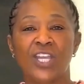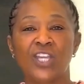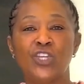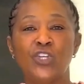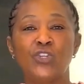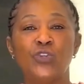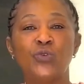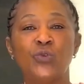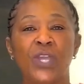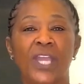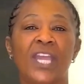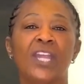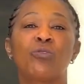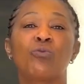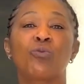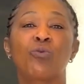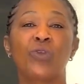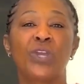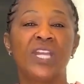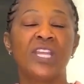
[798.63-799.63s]
You
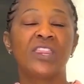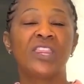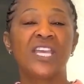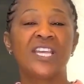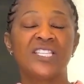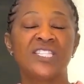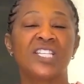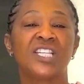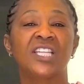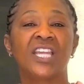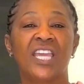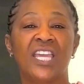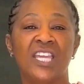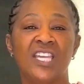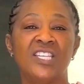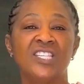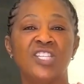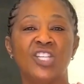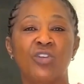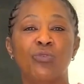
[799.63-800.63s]
can read, it's an
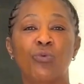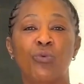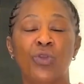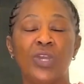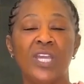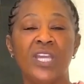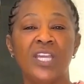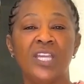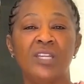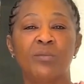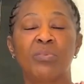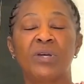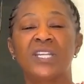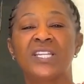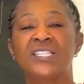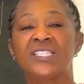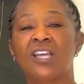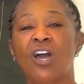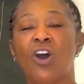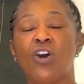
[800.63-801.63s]
easy read,
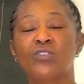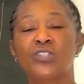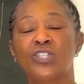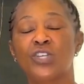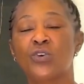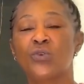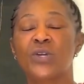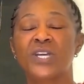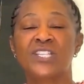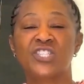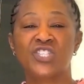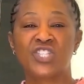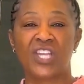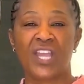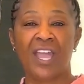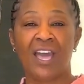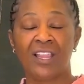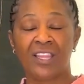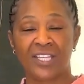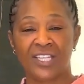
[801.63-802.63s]
but it's also a
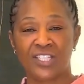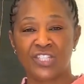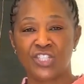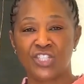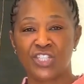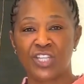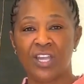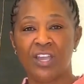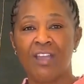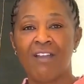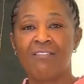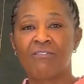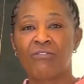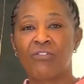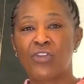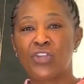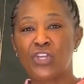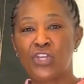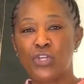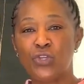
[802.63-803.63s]
challenge
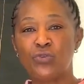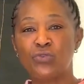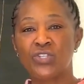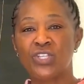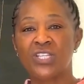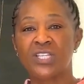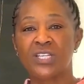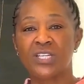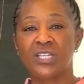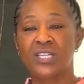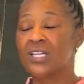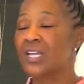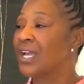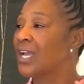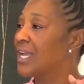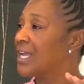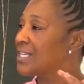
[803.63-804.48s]
for you to